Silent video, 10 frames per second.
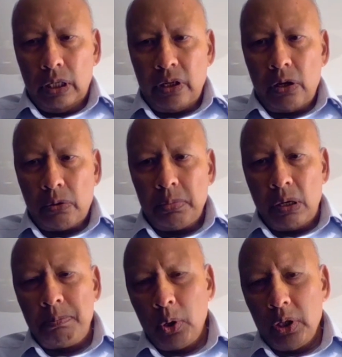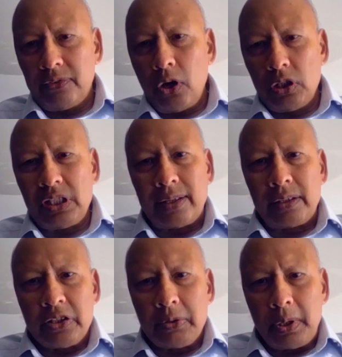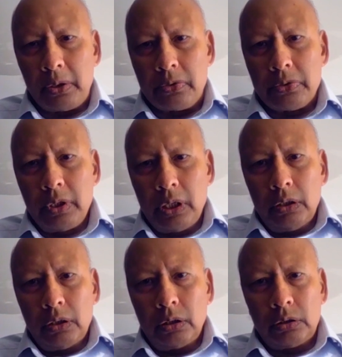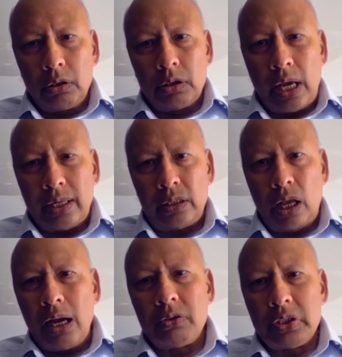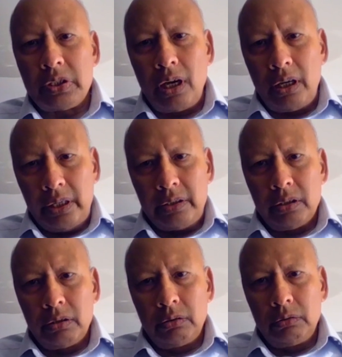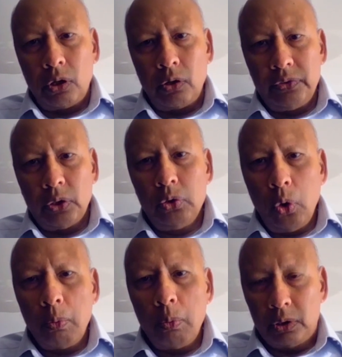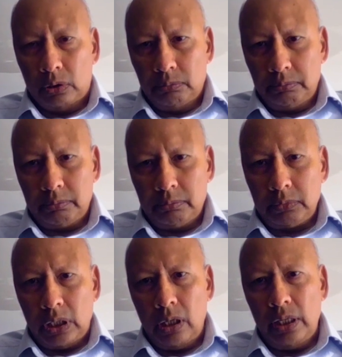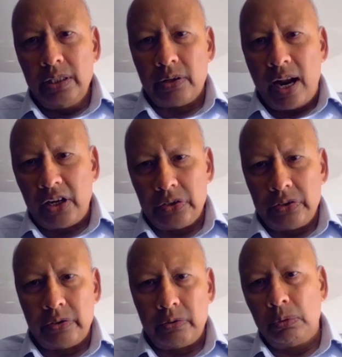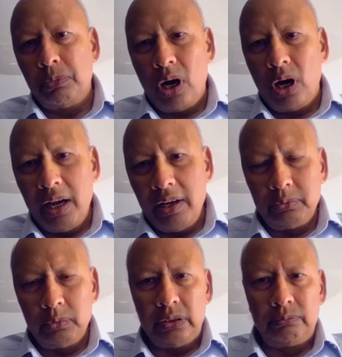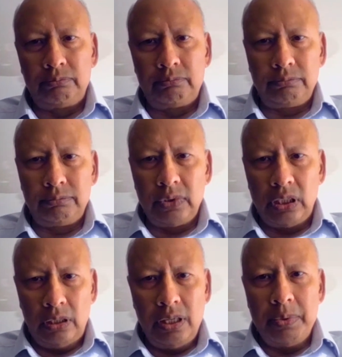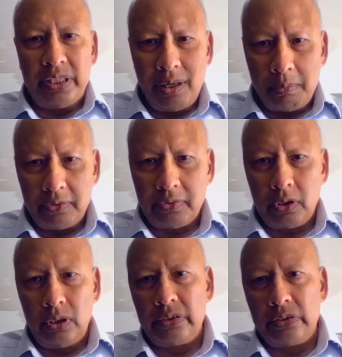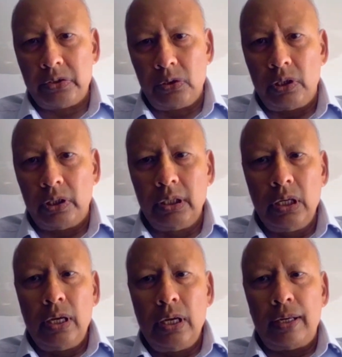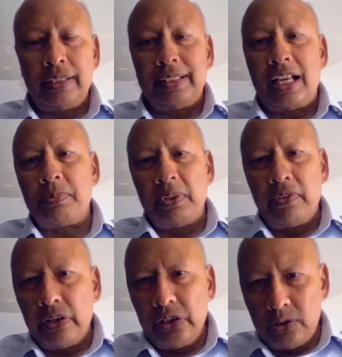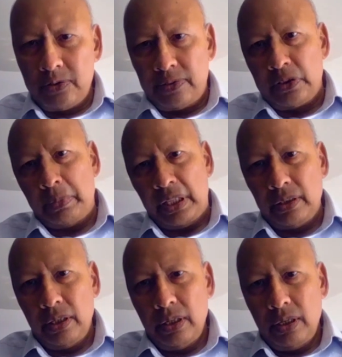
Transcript: I don't know, a point of contact, I suppose, a contact outside of your normal interactions with my wife, with a limited number of colleagues and so on. And I think that's been very useful to me,